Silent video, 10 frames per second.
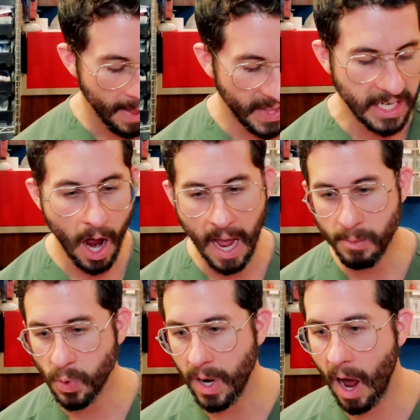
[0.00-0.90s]
The
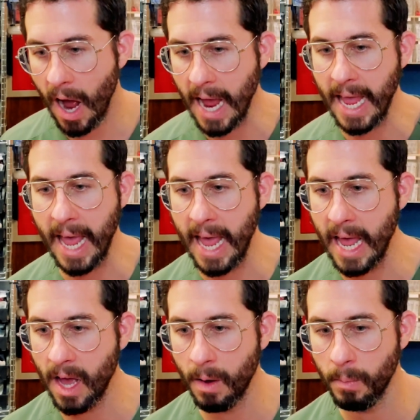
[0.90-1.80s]
times when I
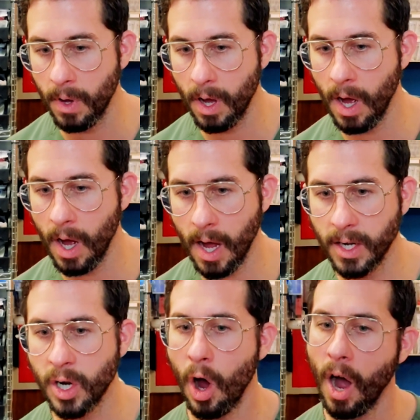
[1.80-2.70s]
am uh,
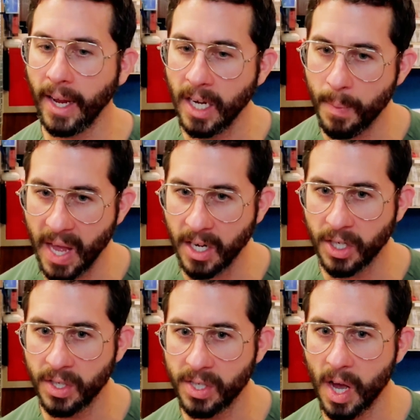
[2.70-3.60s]
talking to
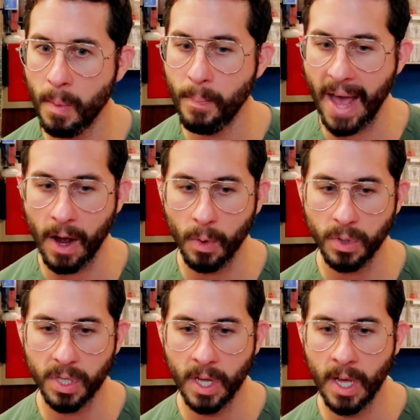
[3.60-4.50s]
patients about